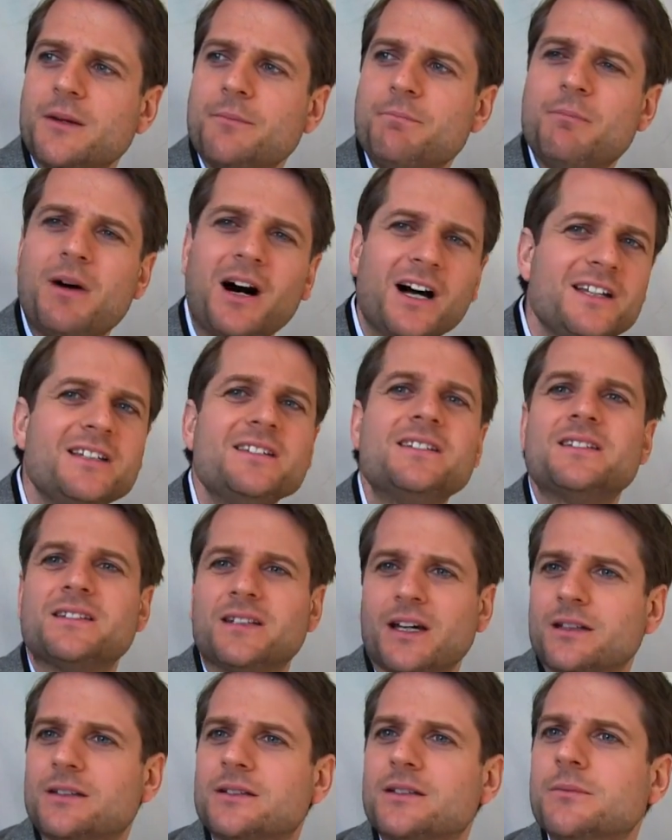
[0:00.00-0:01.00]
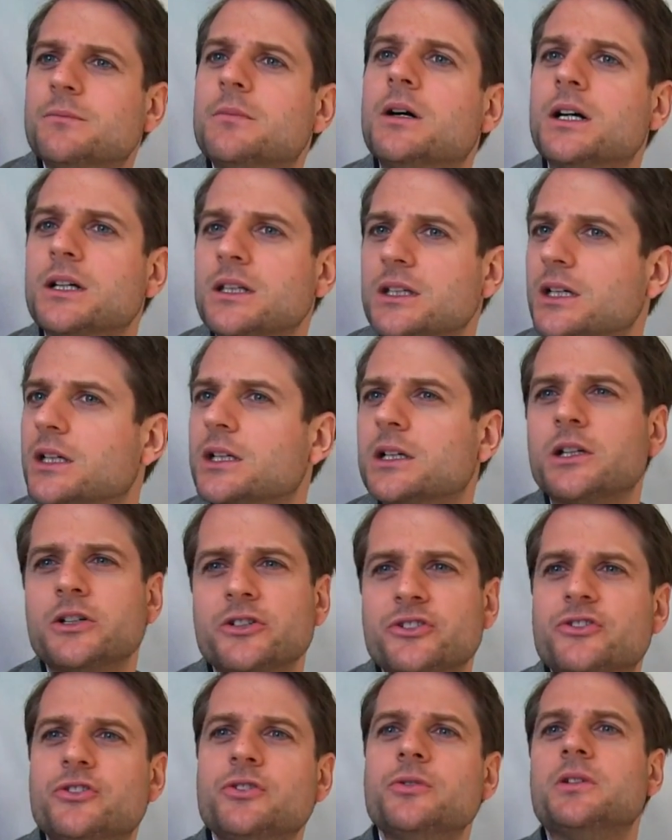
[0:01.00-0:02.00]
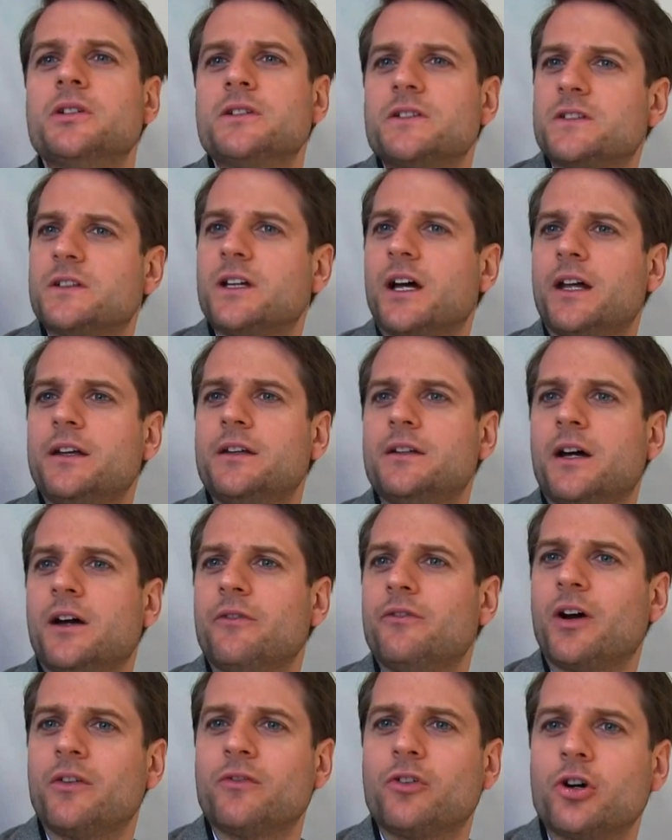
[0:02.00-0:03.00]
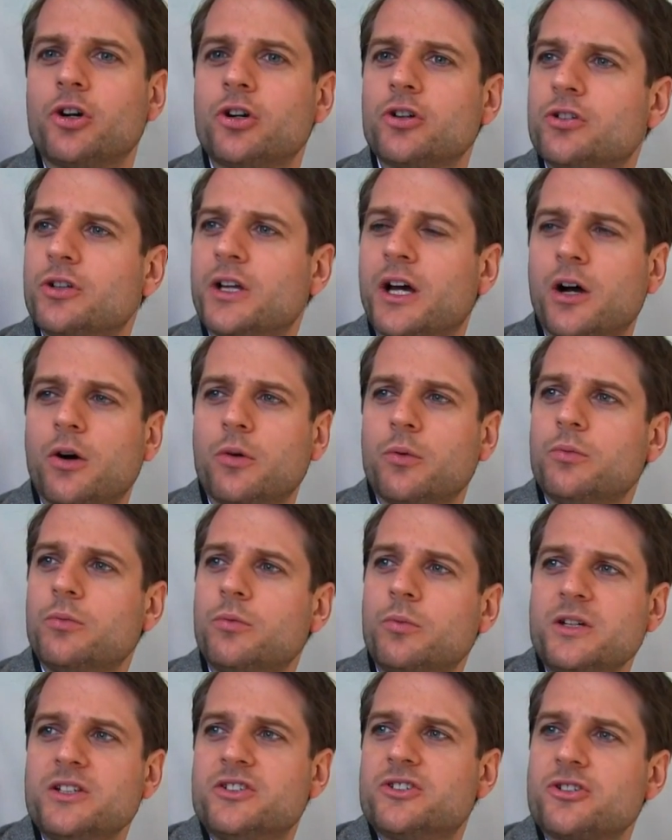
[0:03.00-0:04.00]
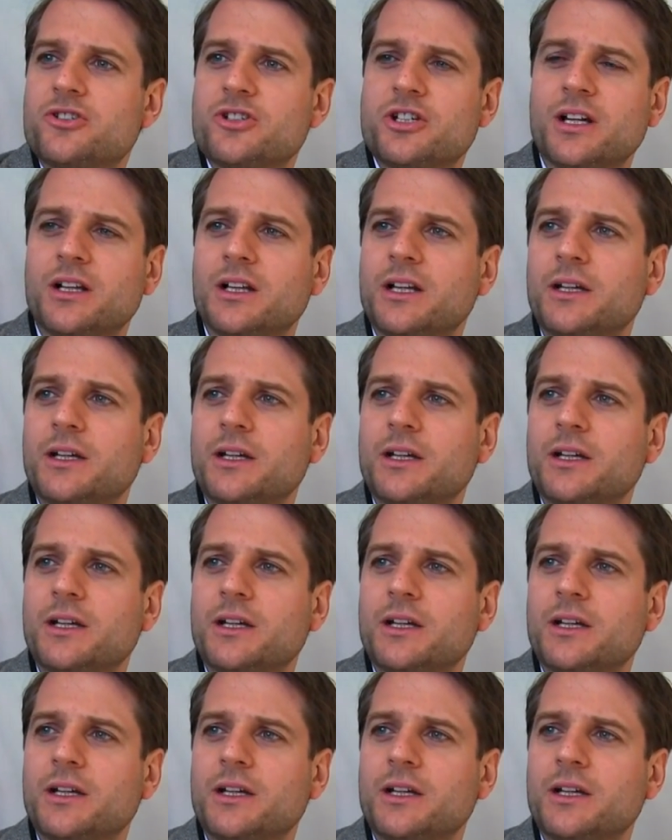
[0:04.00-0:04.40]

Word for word: mindset among younger students that I've, I've heard now research that,